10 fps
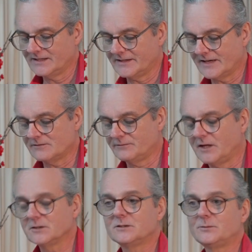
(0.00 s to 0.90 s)
they are
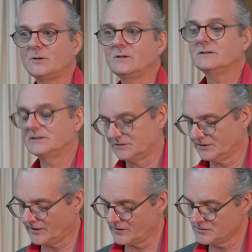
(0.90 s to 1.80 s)
vulnerable
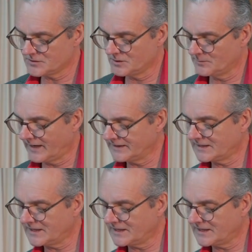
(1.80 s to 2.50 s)
to those who might